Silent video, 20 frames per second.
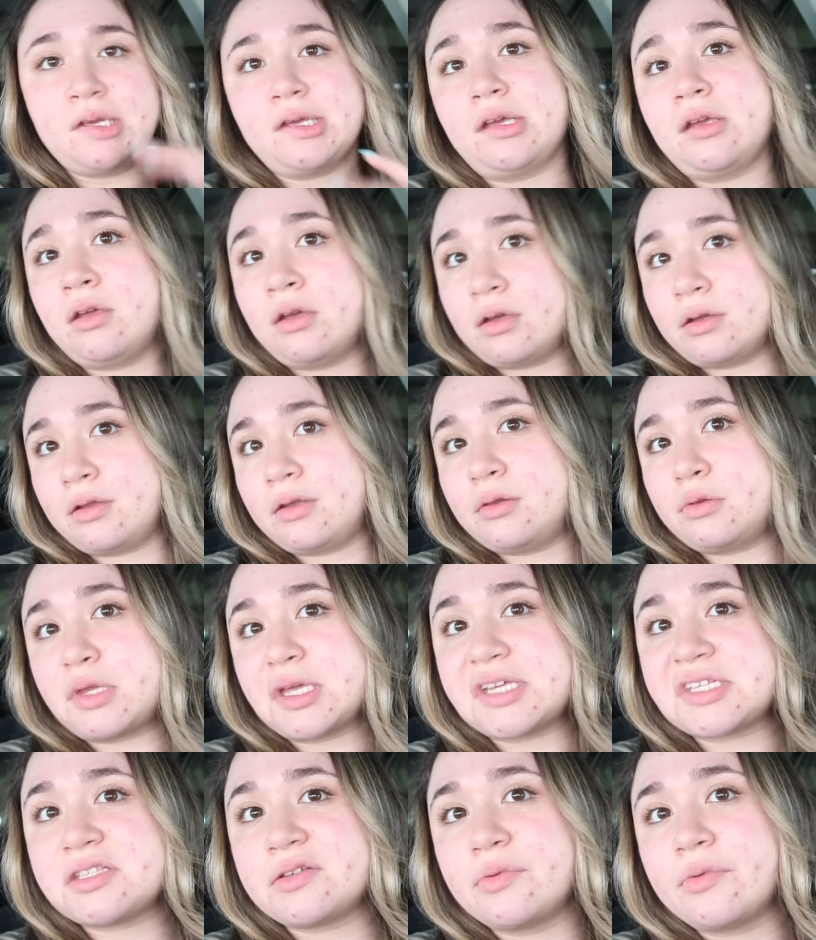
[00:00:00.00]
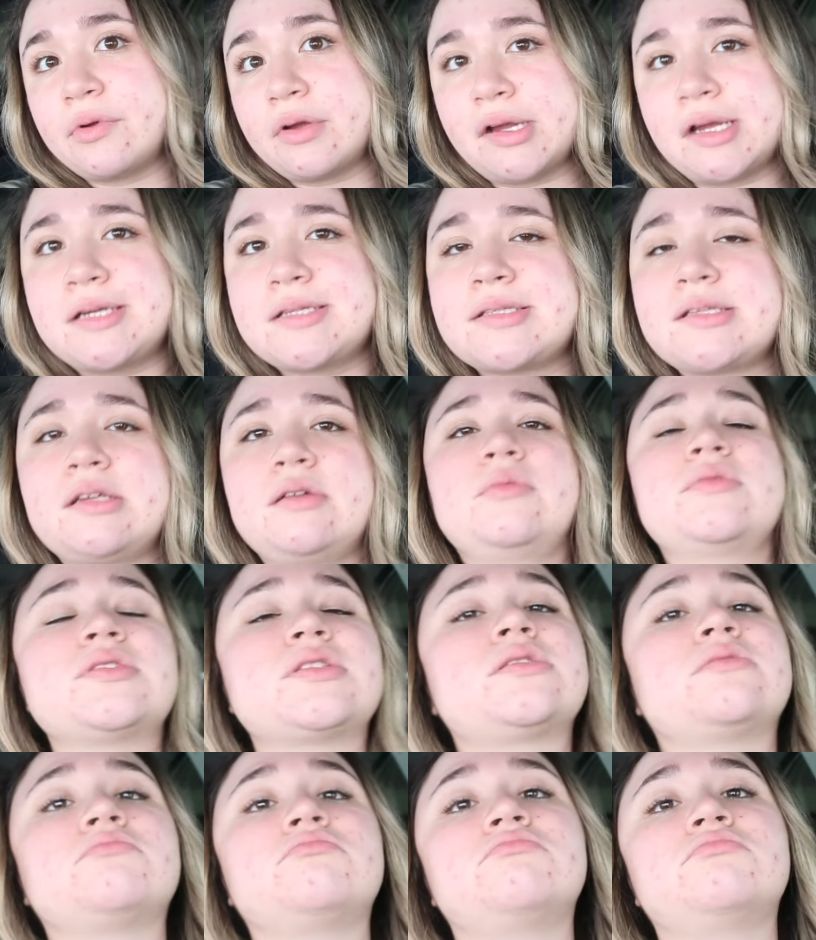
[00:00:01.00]
And thanks to Verizon, it
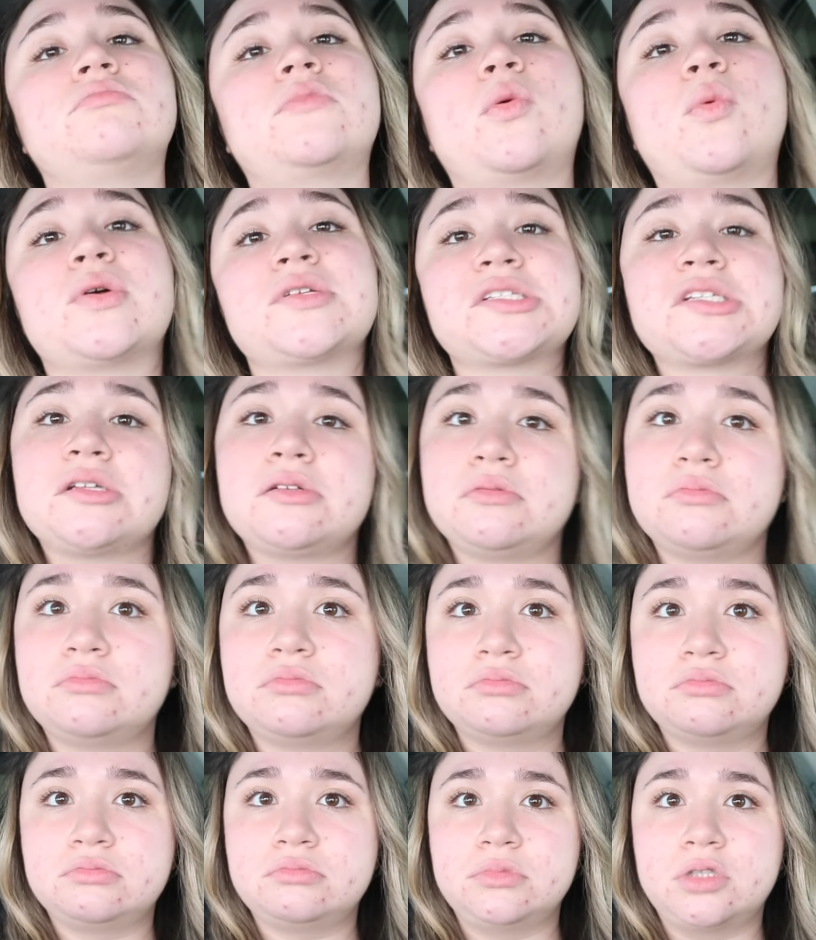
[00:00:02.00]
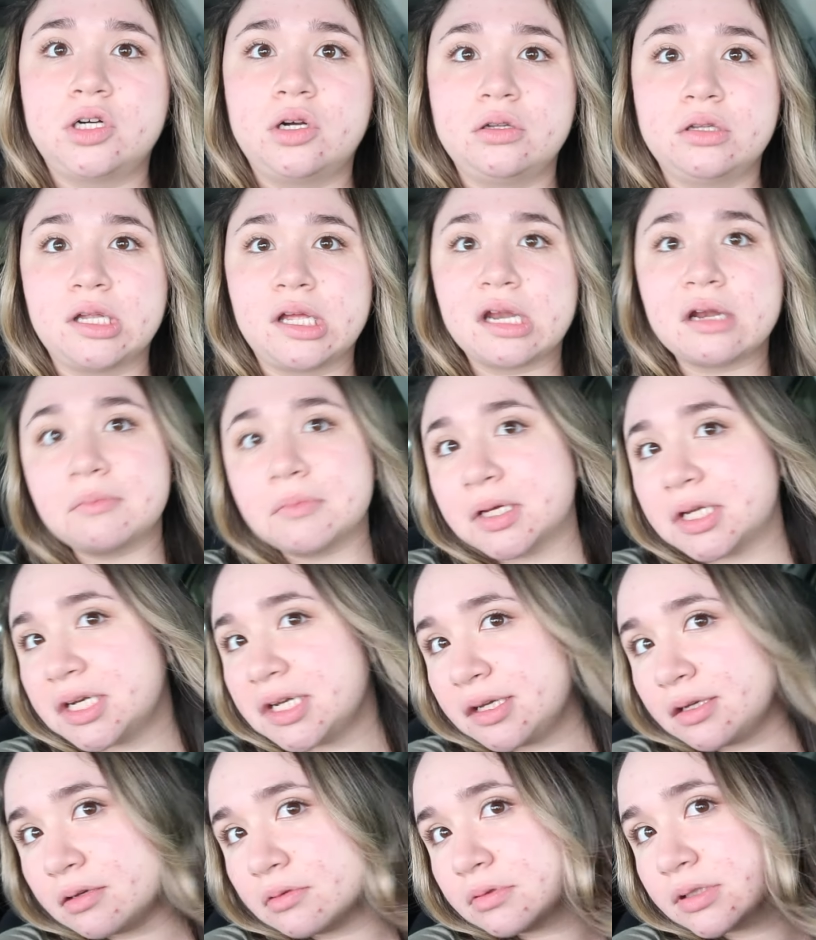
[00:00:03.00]
was, wasn't a whole lot of
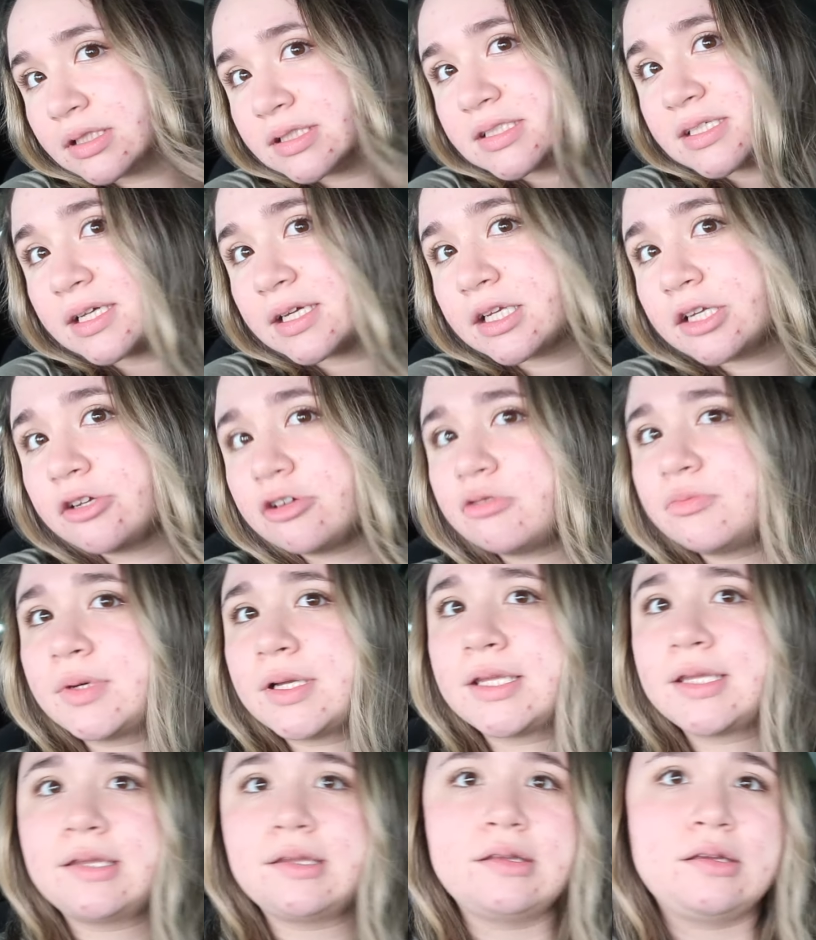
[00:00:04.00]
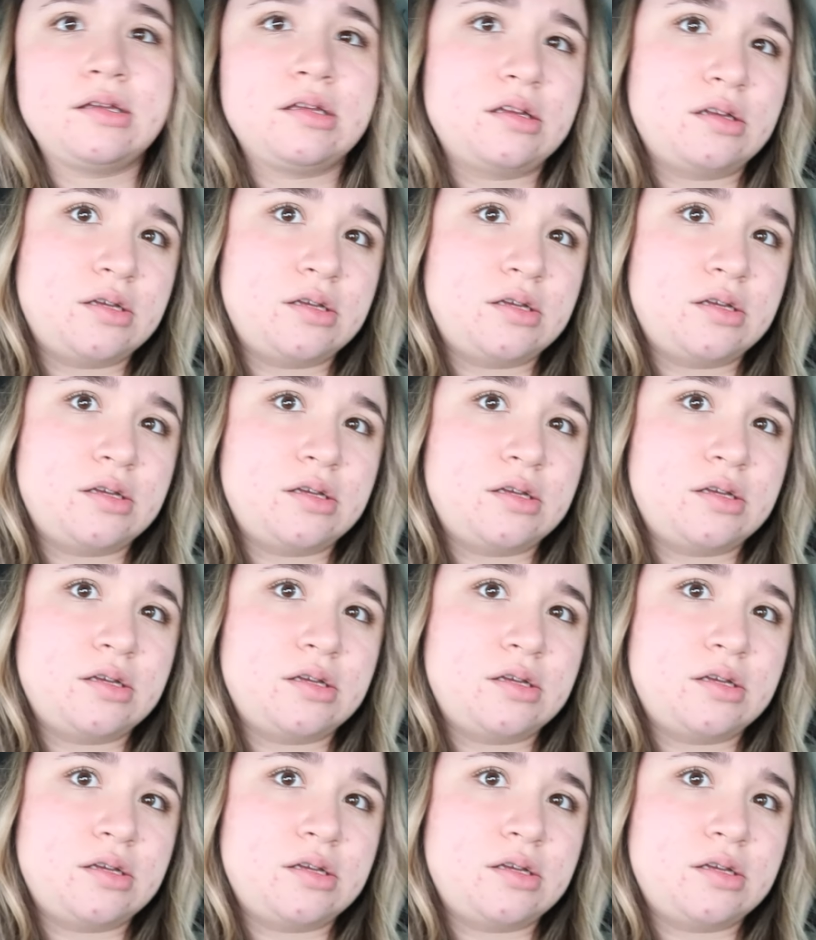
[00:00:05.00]
money because I can do a monthly.